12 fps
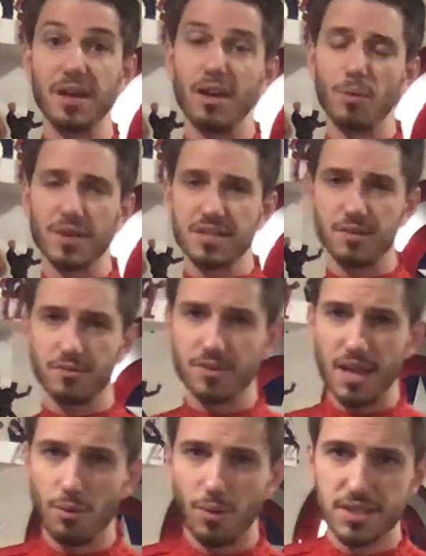and it
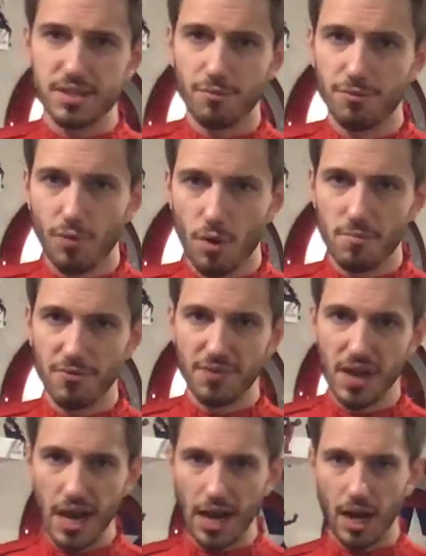wasn't
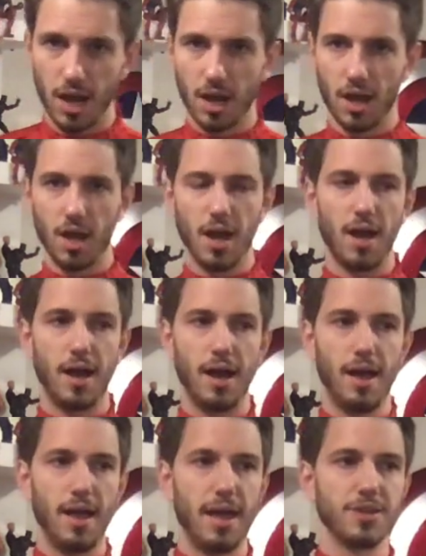form-fitting.
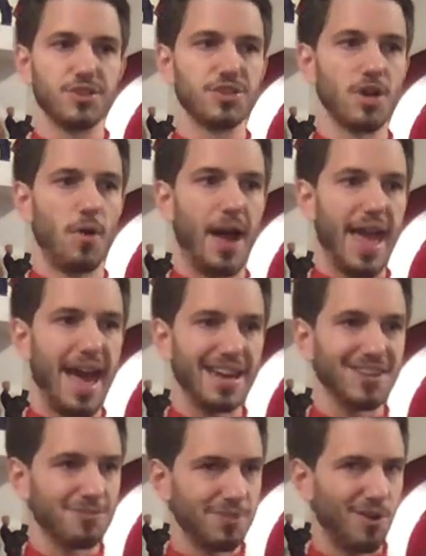And so I had
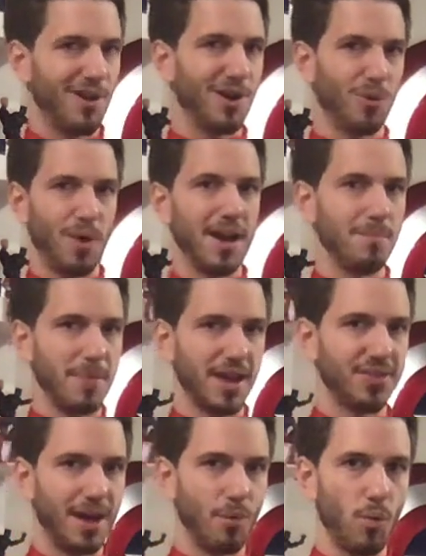to figure out a way to make
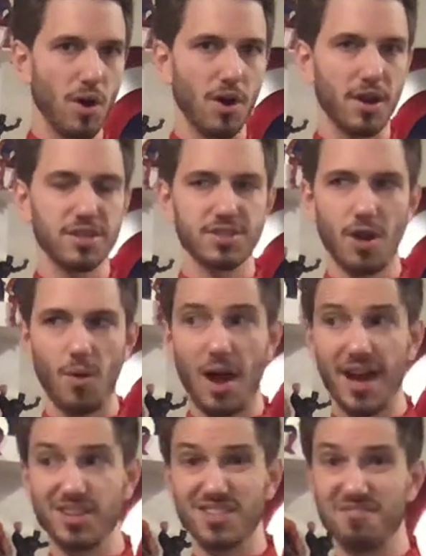that work. So
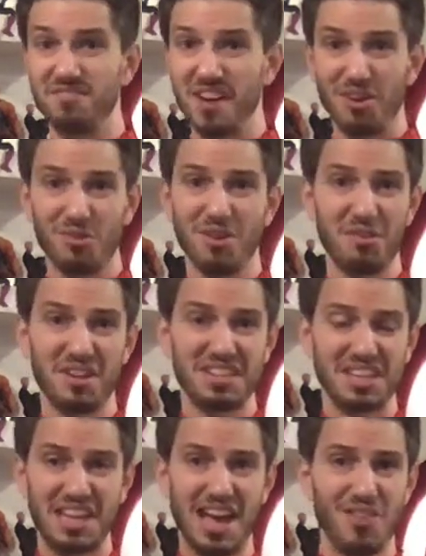I just Velcroed it
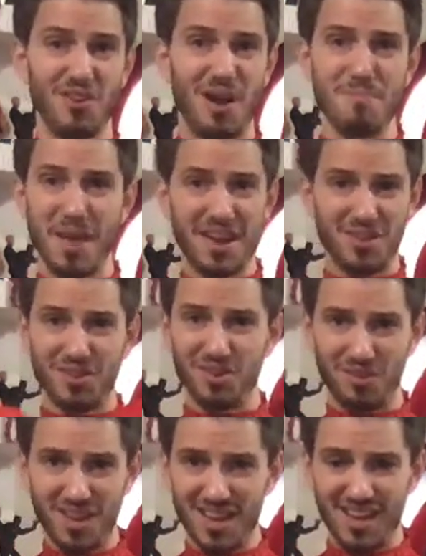together.
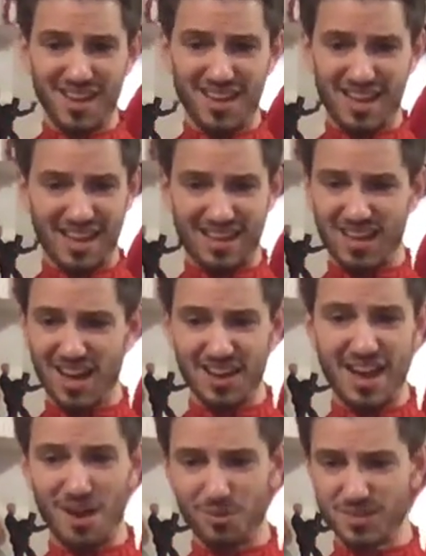I cut
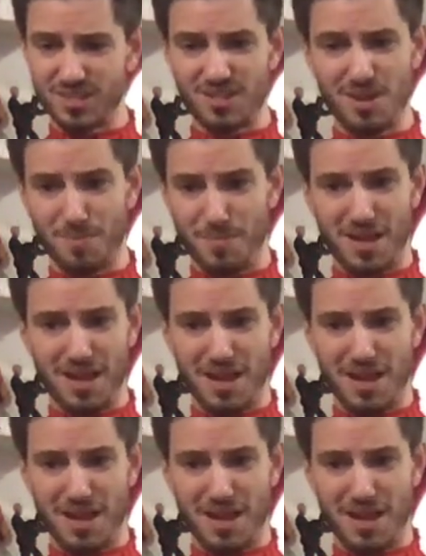out some